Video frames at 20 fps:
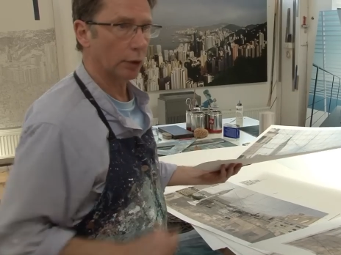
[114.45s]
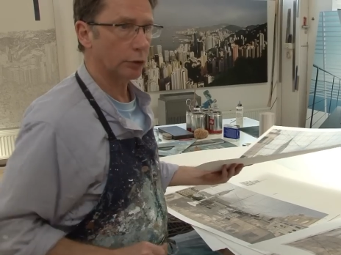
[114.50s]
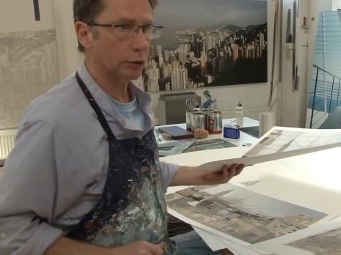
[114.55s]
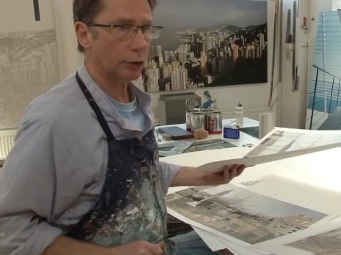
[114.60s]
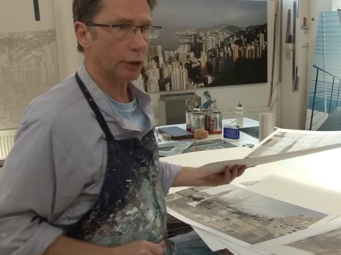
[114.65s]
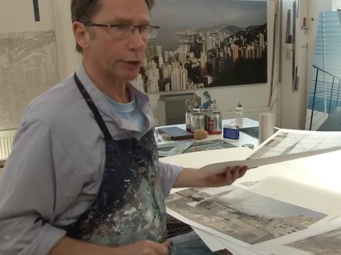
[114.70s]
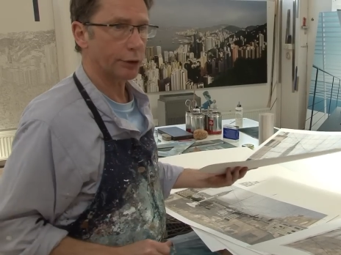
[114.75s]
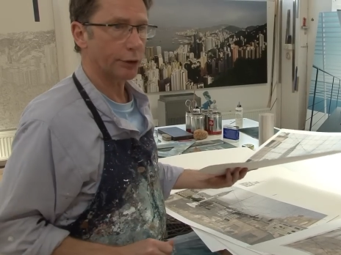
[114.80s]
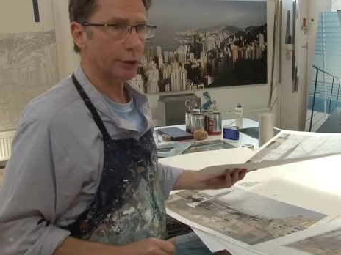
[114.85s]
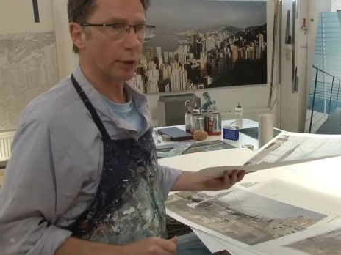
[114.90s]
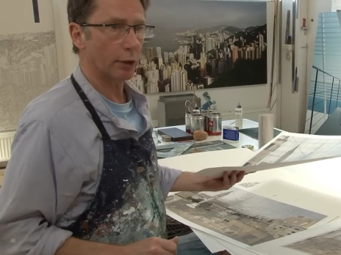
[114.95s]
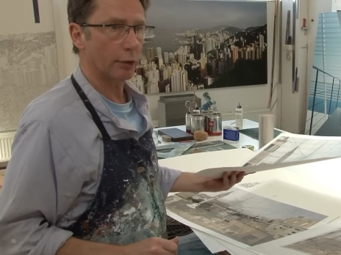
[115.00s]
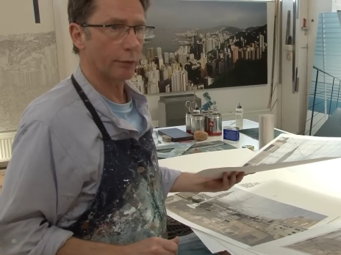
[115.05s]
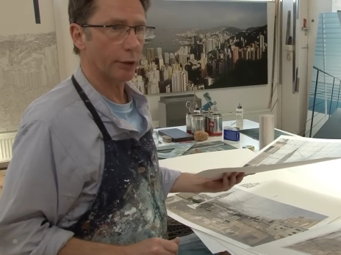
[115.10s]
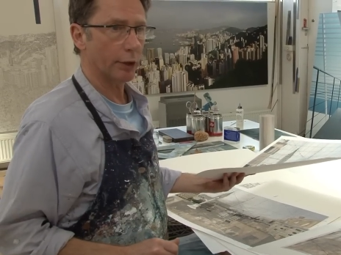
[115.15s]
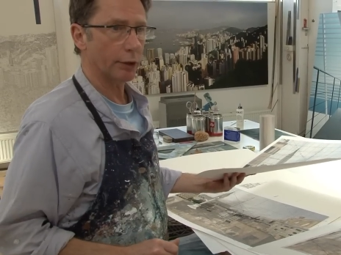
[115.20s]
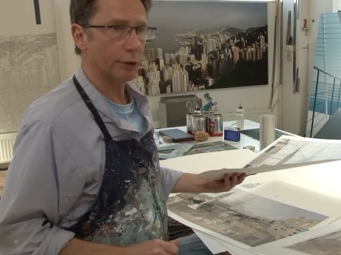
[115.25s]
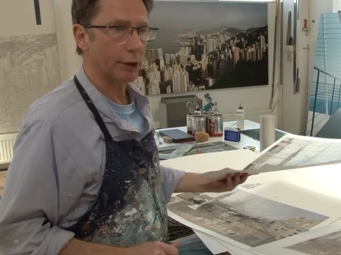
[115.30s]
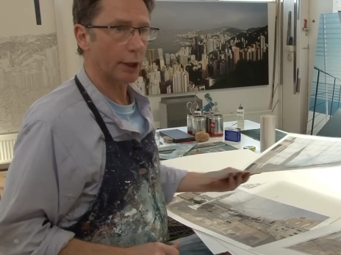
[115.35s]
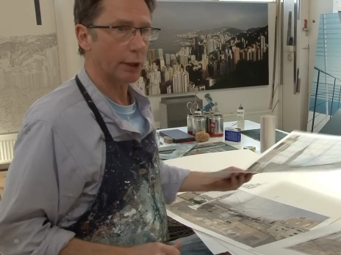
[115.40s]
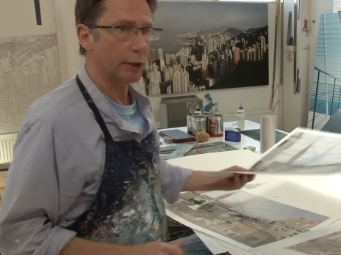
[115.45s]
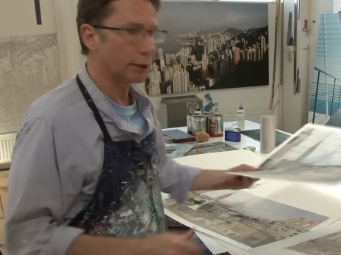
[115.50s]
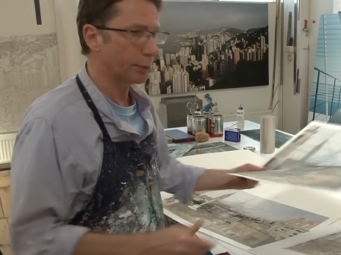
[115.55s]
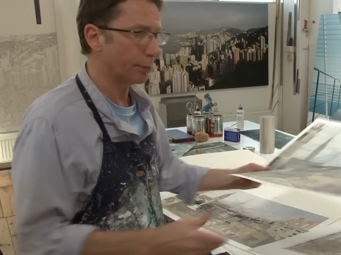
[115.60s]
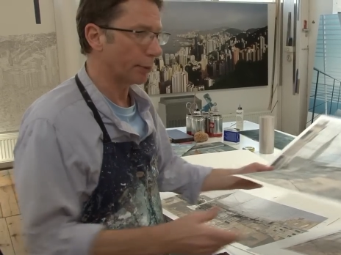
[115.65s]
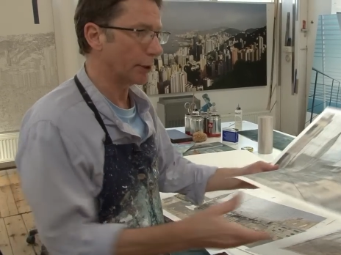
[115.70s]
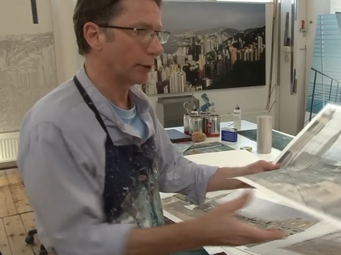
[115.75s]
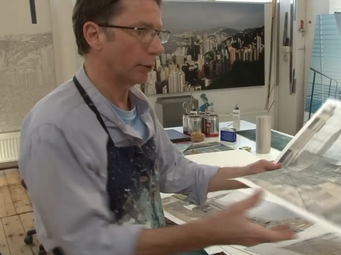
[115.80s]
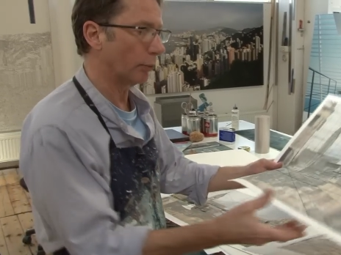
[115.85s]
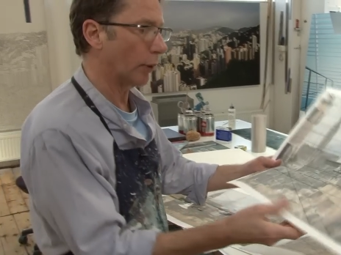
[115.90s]
just over the
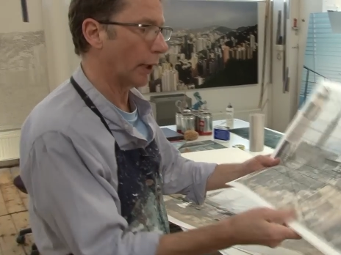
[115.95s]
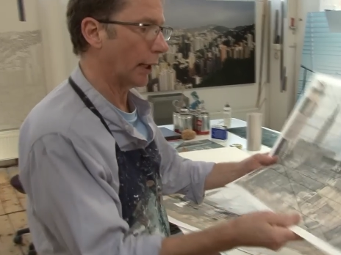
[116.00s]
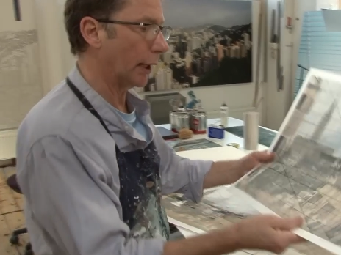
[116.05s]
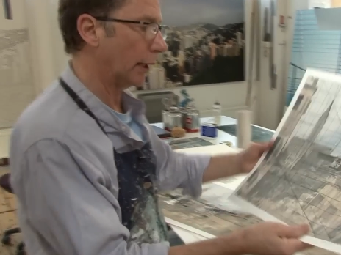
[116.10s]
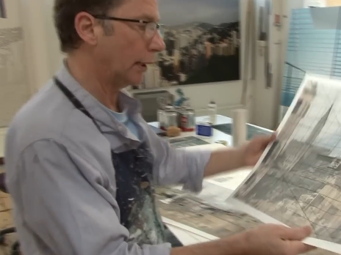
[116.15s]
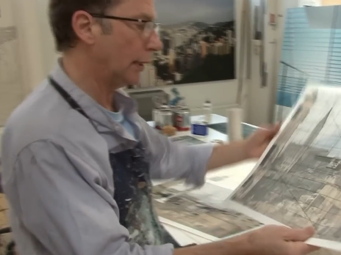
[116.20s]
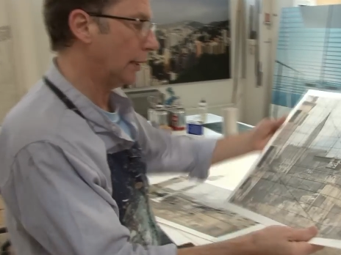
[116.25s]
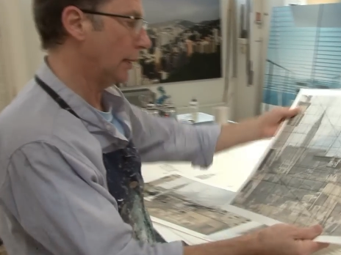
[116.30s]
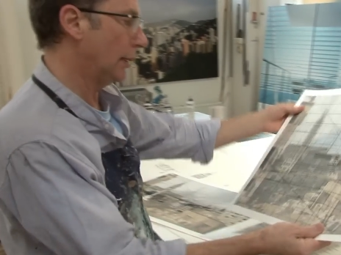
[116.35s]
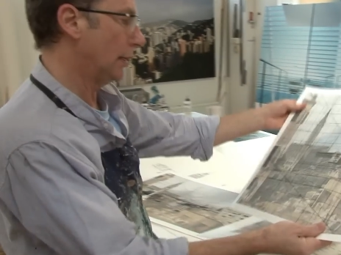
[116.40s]
Sainsbury Wing,